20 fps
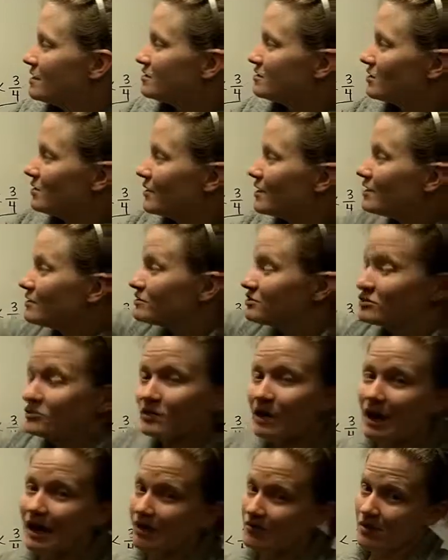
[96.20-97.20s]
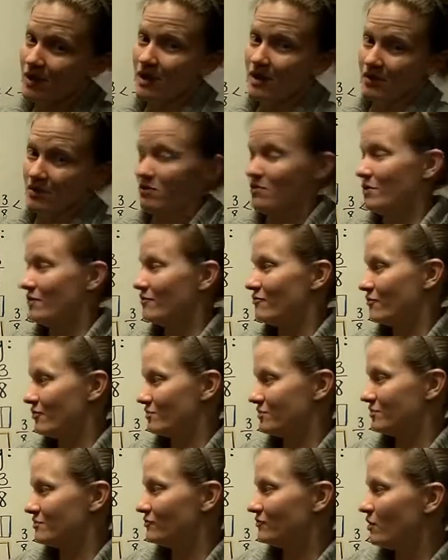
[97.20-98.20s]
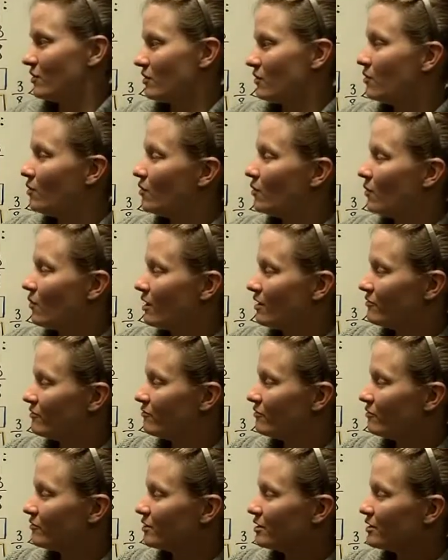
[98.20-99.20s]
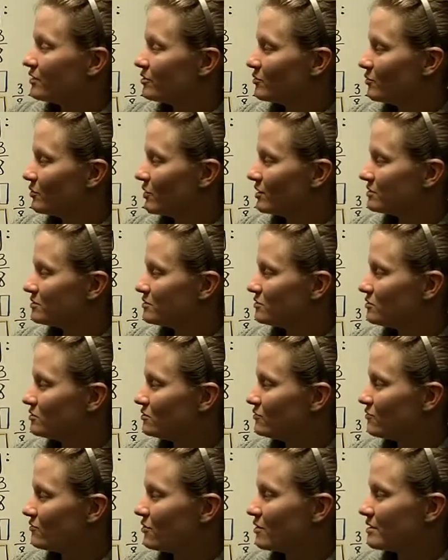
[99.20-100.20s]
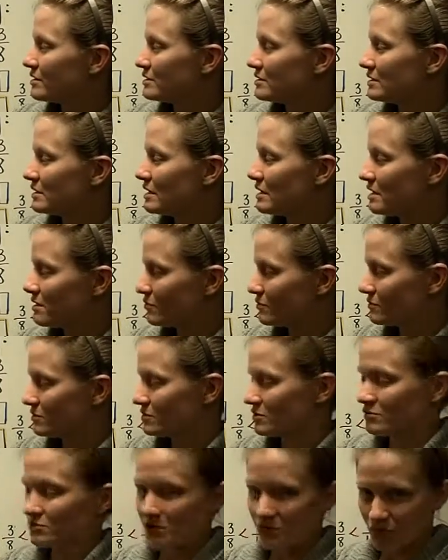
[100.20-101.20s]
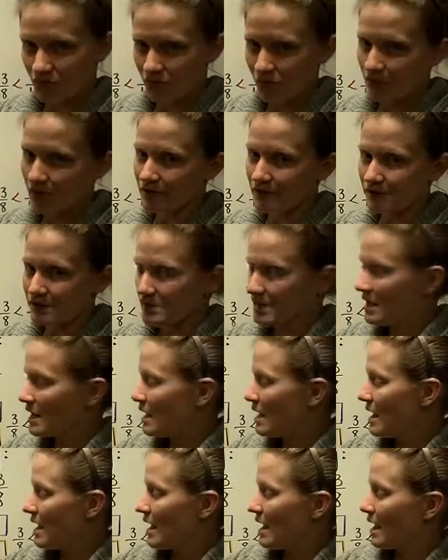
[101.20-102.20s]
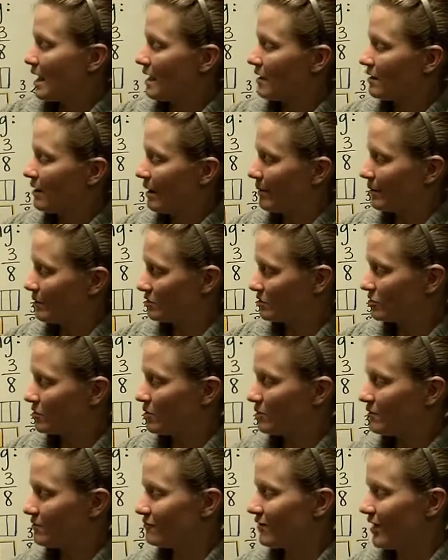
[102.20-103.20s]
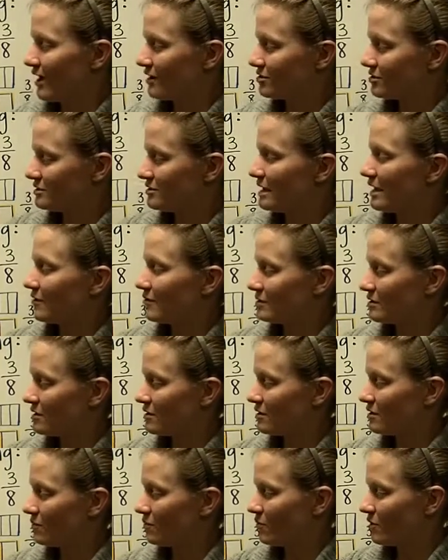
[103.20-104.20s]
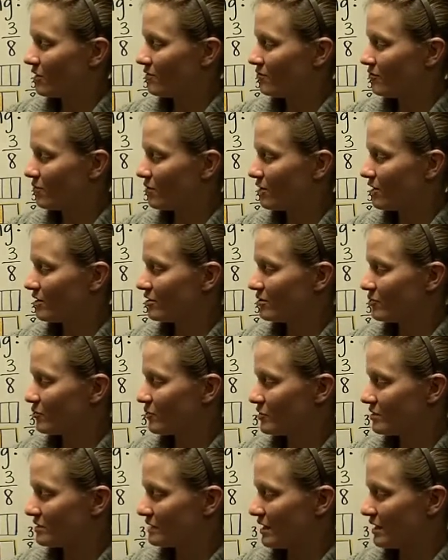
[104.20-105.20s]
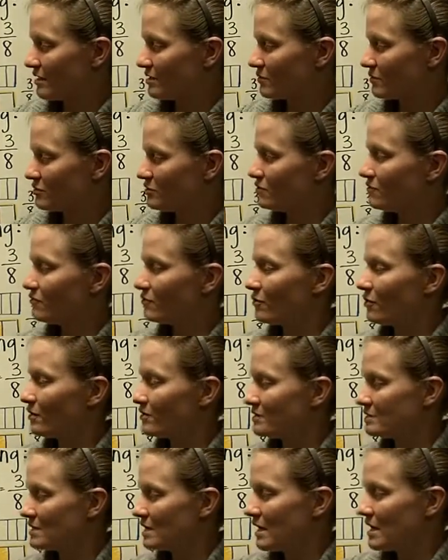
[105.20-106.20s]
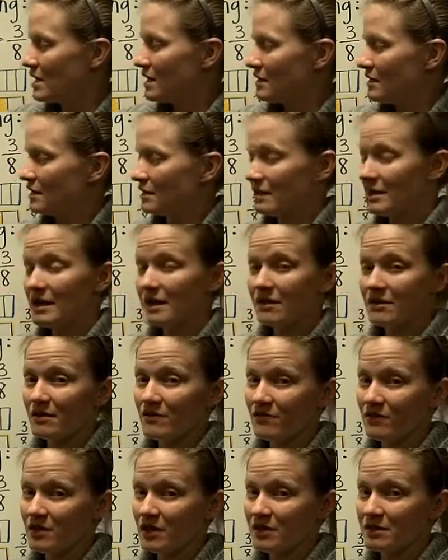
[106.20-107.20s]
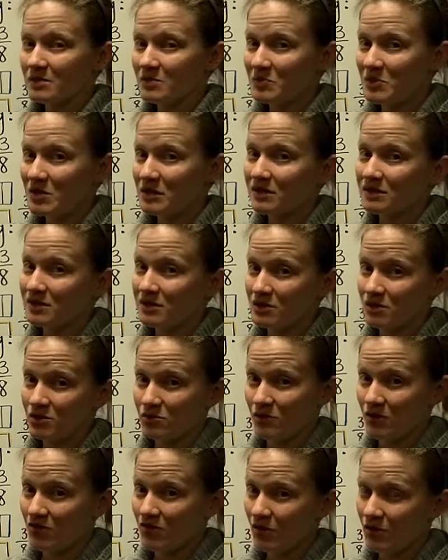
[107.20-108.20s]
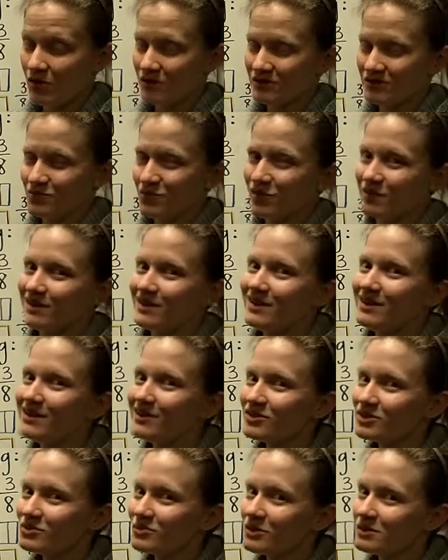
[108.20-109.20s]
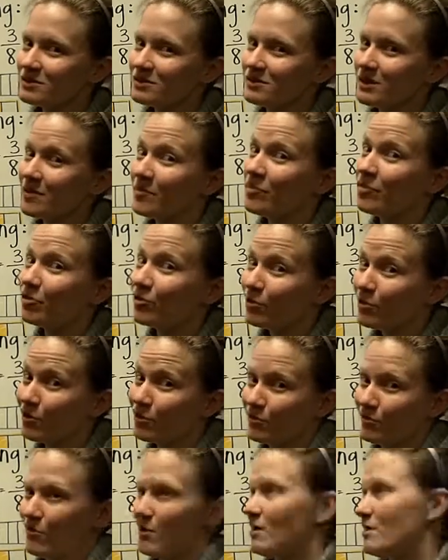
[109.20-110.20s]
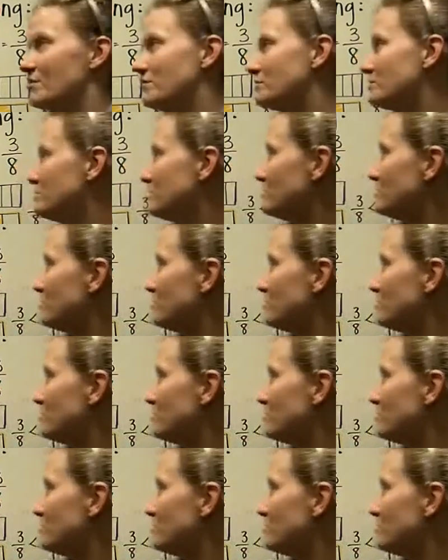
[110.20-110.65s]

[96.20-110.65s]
So here's the right way to do it, first of all. 1/4 plus 2/4 equals 3/4. And I'm going to show it with fraction towers here. 1/4 put together with 2/4. The length of this piece is 3/4. Well, here's what some third graders